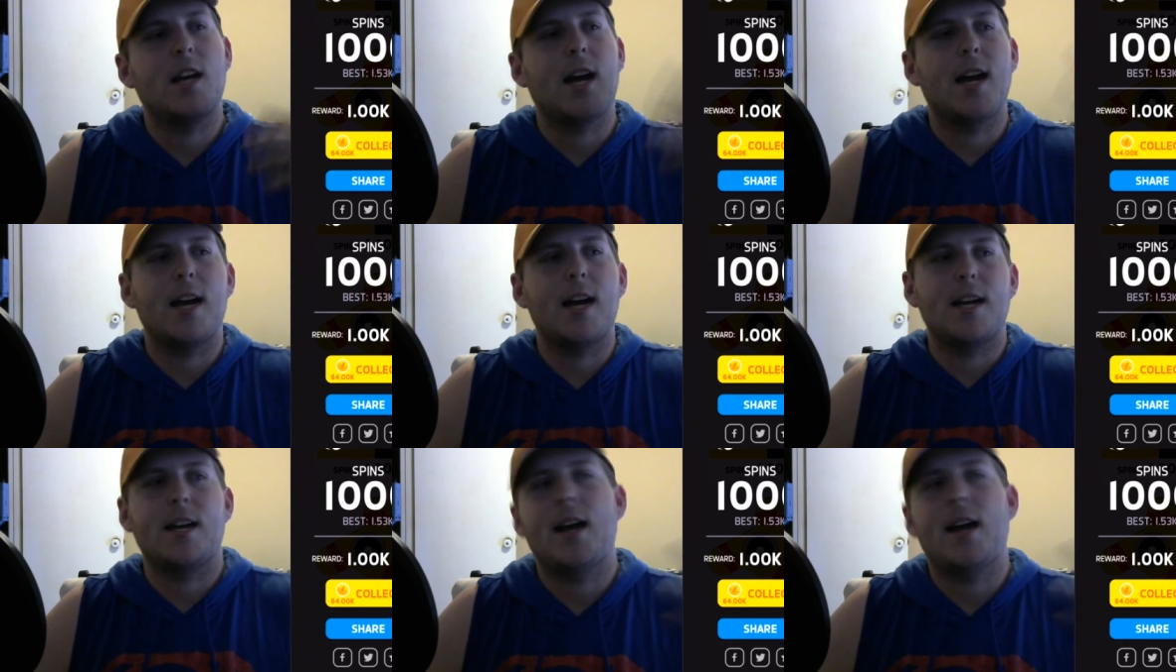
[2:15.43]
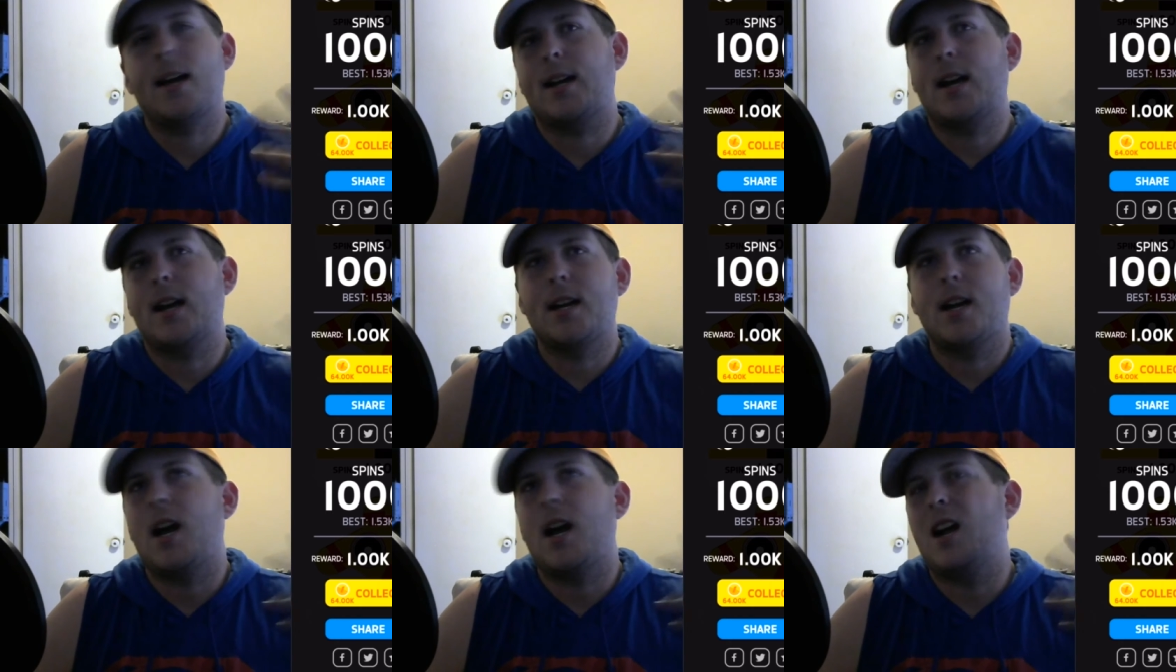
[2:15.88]
I, I
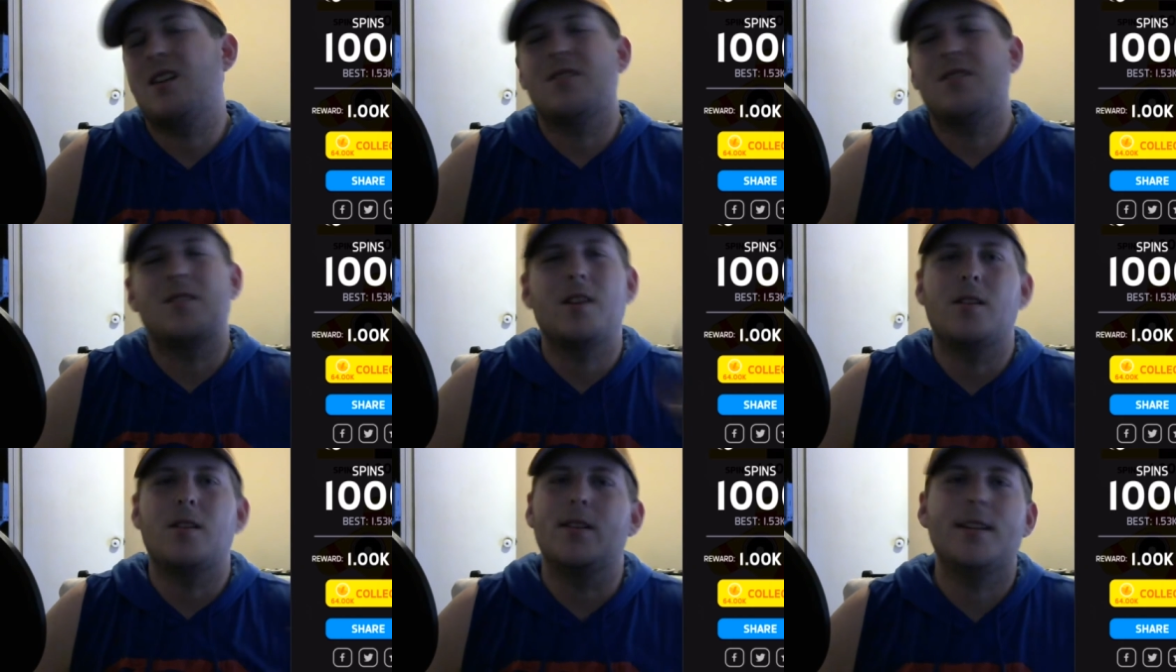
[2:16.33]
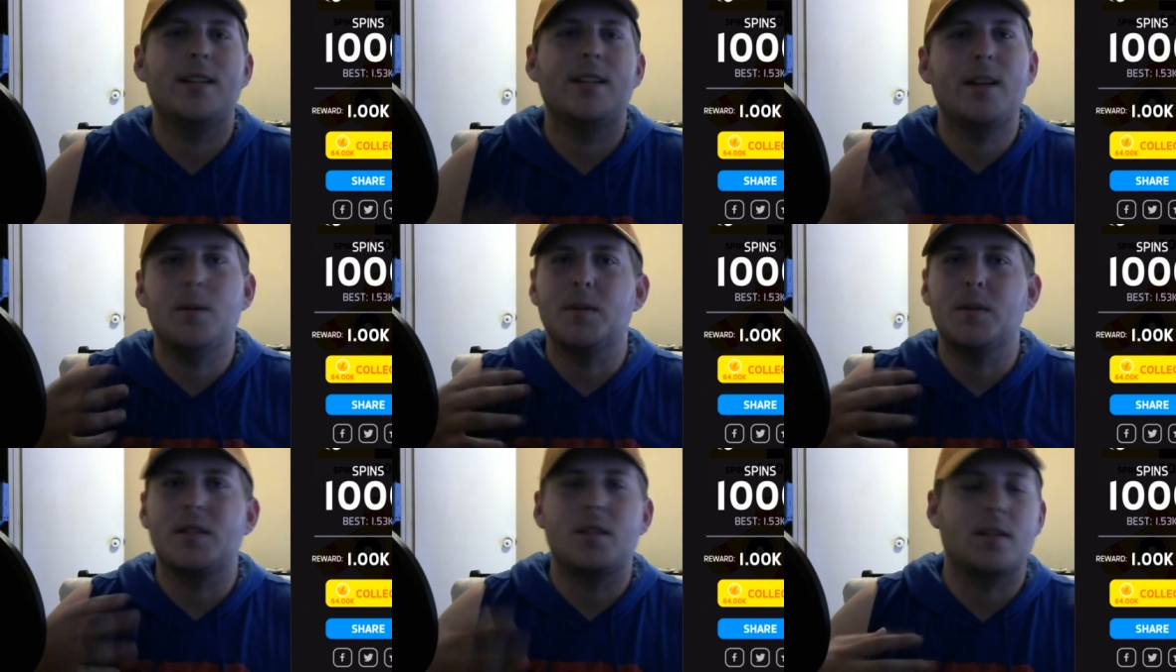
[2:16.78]
kind of, I don't know. It,
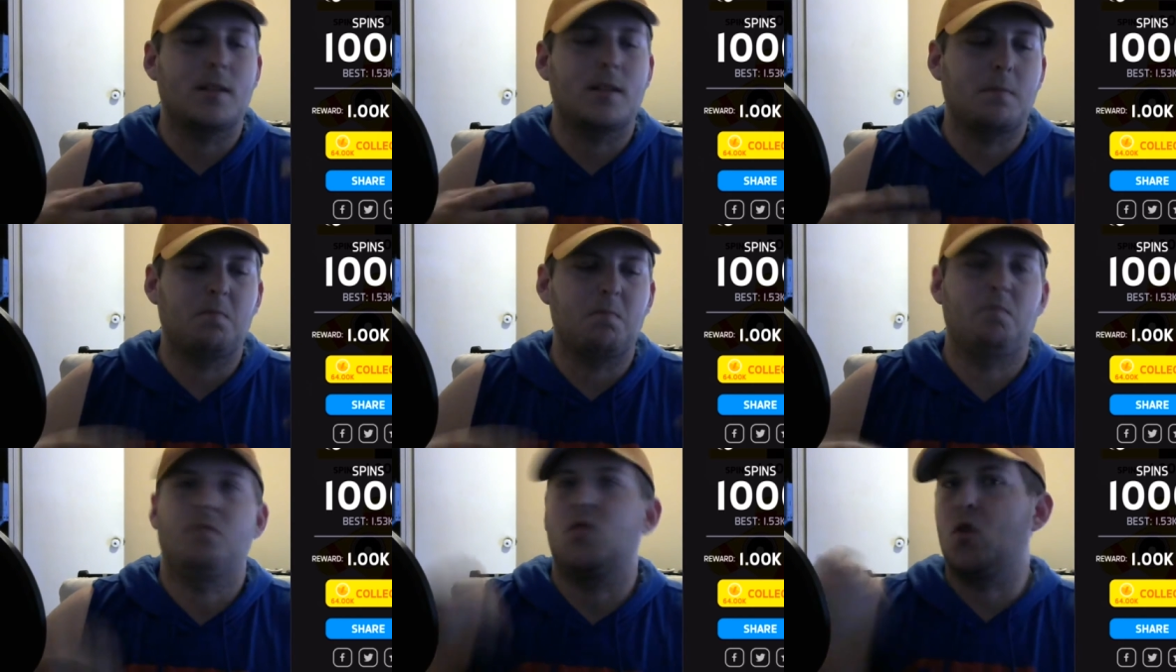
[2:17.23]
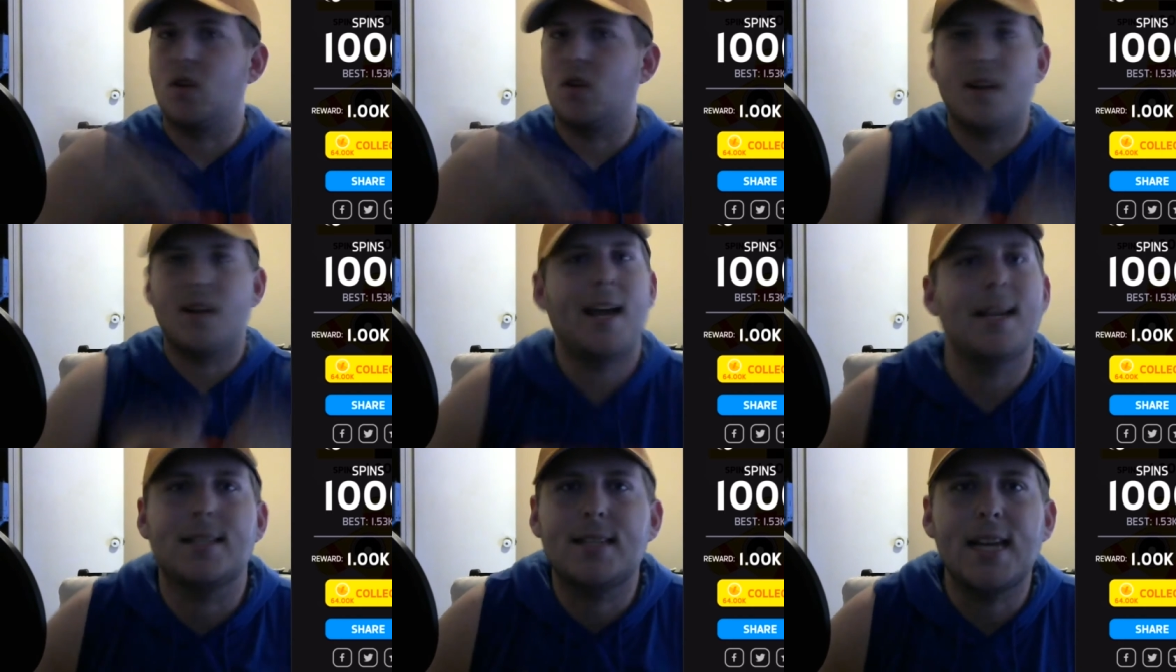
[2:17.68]
it was just
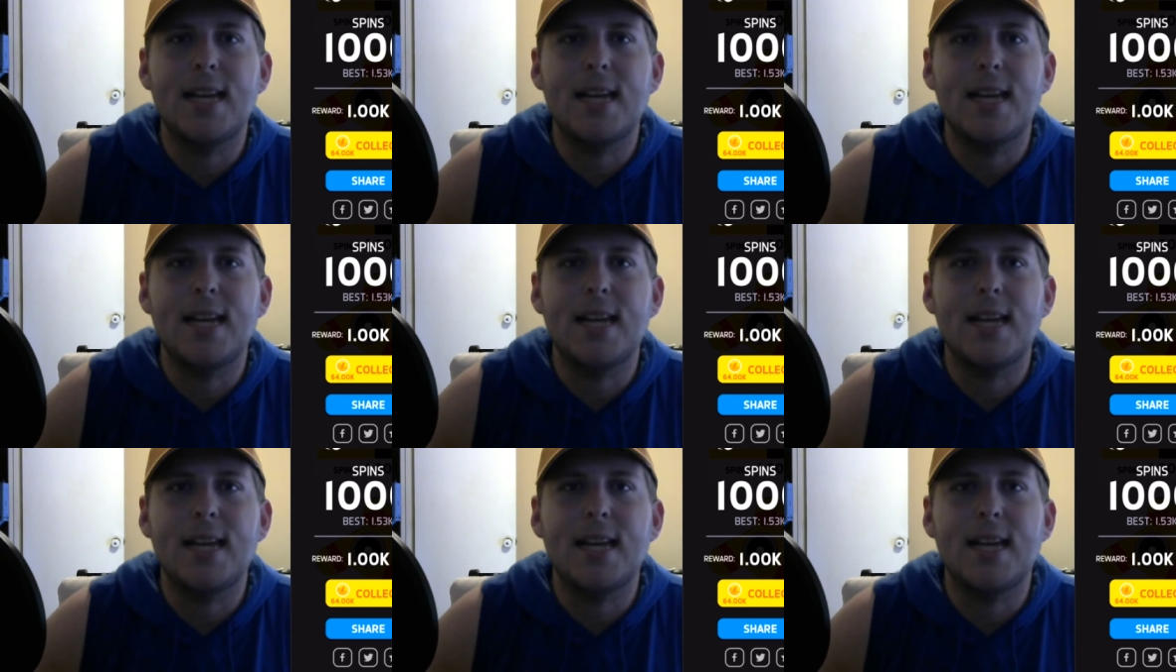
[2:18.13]
last